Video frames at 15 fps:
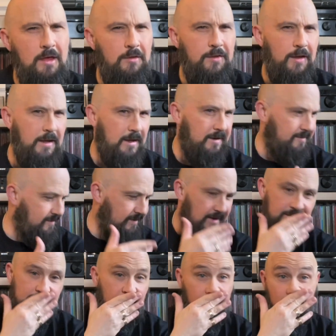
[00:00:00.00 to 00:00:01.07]
I think it
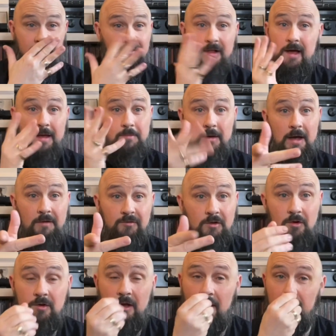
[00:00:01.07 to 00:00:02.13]
says on the flyer, but have a
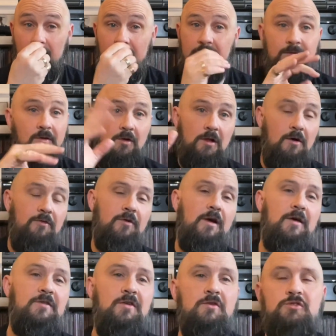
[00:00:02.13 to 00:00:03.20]
look on it. It's all over
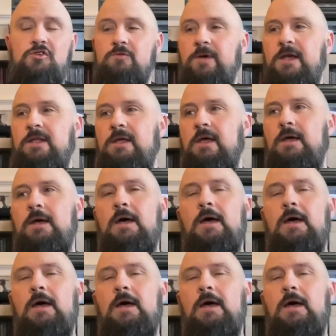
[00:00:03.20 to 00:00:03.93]
our social media.